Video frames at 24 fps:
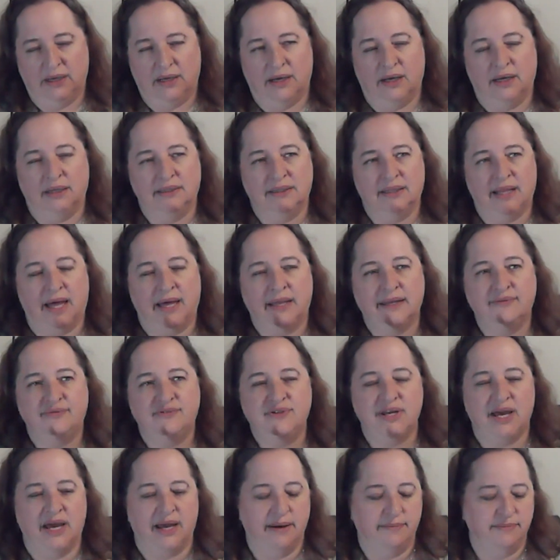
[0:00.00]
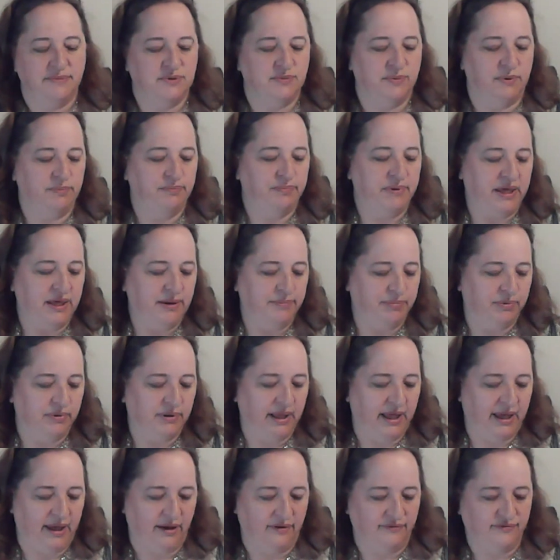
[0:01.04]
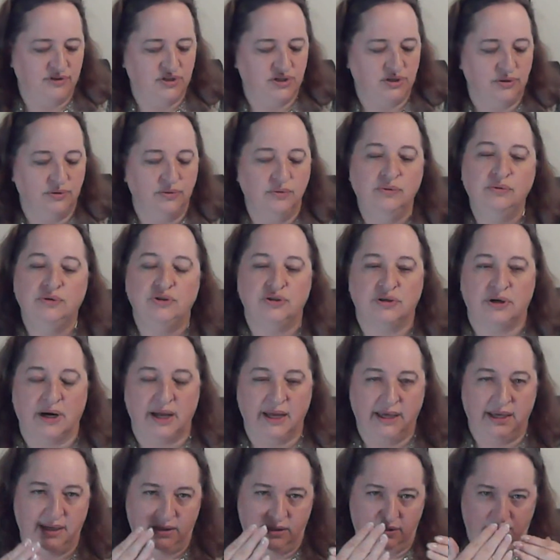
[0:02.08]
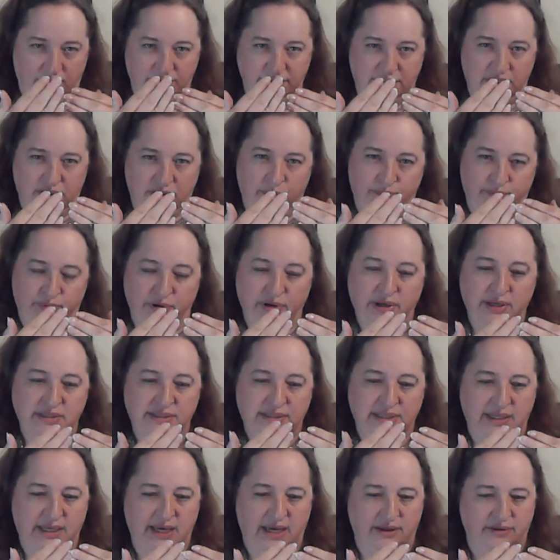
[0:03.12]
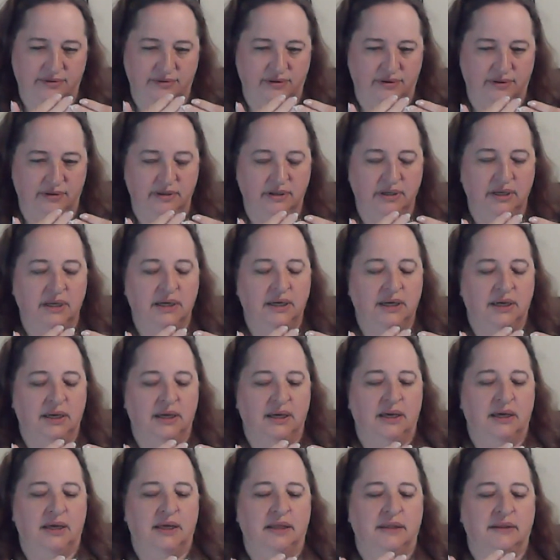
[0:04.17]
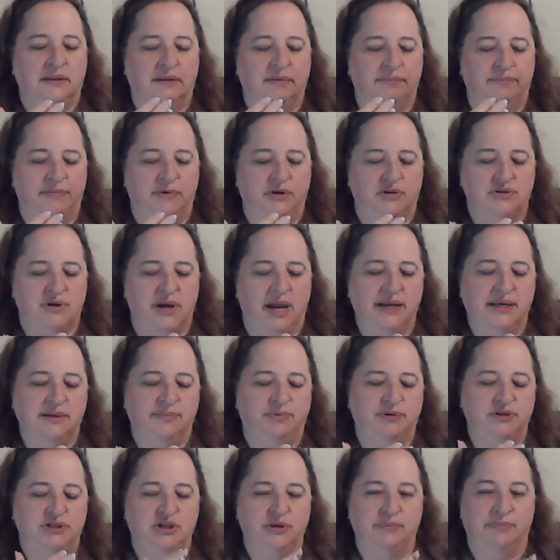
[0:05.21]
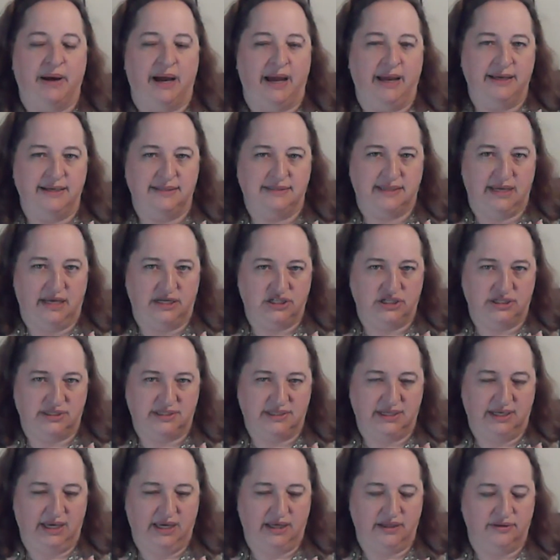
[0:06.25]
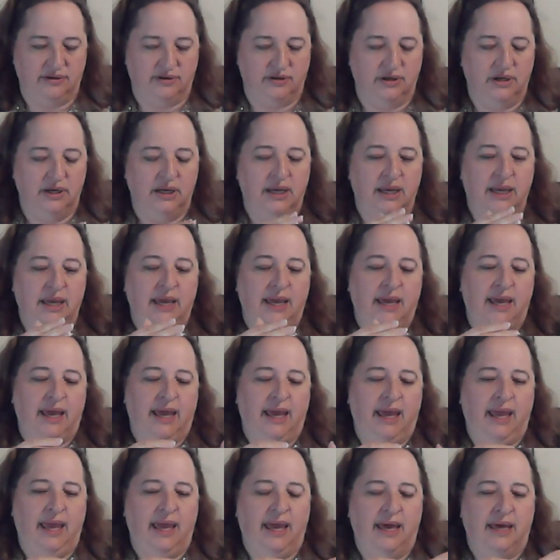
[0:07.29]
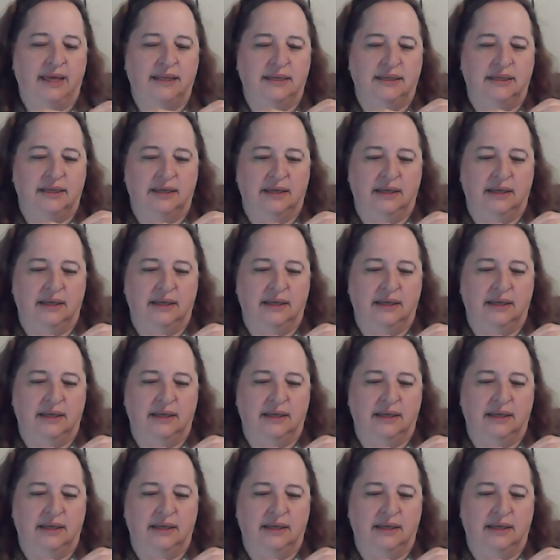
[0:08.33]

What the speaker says: A lot of times when people have two triangles that they're putting together, they're trying to put two bias edges together, and